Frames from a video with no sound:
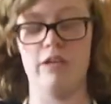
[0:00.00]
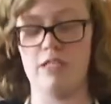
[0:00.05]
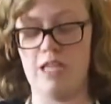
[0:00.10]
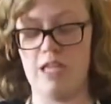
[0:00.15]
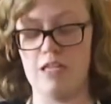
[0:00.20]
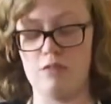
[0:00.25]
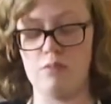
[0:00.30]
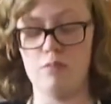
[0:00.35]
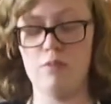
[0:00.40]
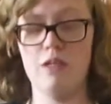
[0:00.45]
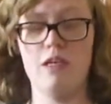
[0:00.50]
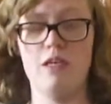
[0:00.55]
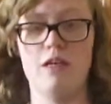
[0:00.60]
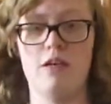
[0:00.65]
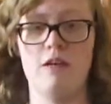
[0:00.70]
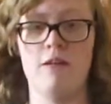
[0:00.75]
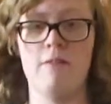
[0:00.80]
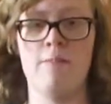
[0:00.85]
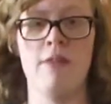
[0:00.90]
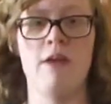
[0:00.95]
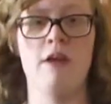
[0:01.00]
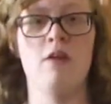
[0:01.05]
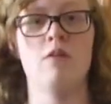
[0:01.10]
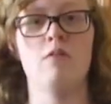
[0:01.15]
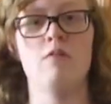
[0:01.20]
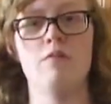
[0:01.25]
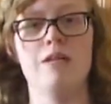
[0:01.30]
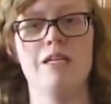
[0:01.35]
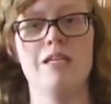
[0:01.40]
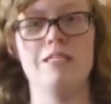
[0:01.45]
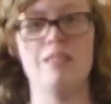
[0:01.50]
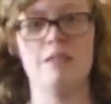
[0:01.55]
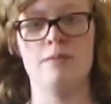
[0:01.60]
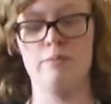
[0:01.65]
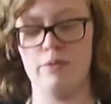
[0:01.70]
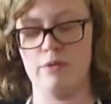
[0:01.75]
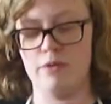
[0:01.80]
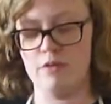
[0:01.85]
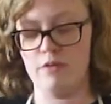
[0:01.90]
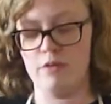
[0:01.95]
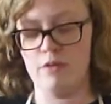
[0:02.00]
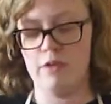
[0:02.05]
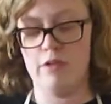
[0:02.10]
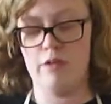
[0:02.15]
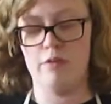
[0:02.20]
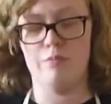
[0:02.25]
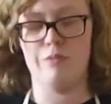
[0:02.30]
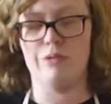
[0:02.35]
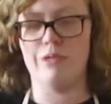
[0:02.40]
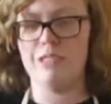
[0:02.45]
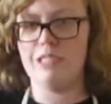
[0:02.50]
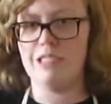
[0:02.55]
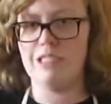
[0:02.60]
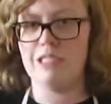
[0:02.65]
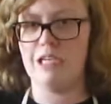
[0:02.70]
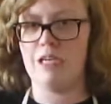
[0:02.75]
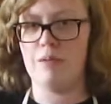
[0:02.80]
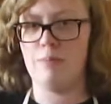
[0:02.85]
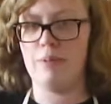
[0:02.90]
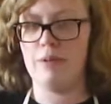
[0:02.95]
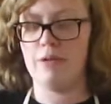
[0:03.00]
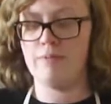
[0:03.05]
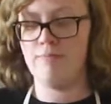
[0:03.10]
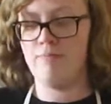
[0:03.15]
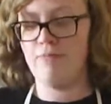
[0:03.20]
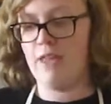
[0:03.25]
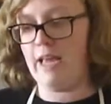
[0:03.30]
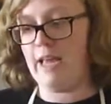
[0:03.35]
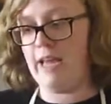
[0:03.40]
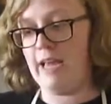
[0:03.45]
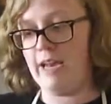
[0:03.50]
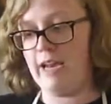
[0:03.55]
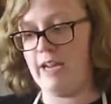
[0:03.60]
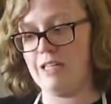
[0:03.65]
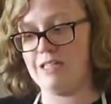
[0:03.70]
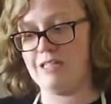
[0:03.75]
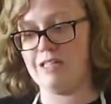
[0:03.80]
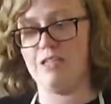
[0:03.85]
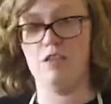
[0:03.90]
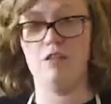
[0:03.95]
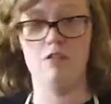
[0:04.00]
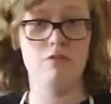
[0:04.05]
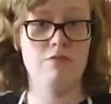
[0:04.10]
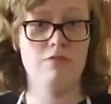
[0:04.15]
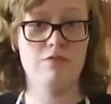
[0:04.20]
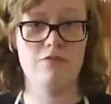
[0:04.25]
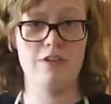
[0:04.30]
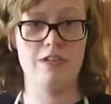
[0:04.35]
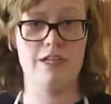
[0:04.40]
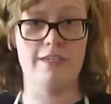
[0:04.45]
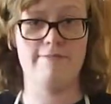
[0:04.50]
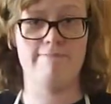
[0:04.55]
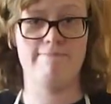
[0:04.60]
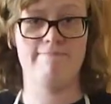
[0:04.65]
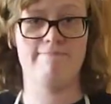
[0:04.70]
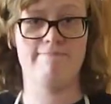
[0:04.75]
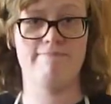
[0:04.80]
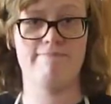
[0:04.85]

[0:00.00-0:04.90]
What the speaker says: It tastes really good, really simple, pretty cheap, and it's gluten-free.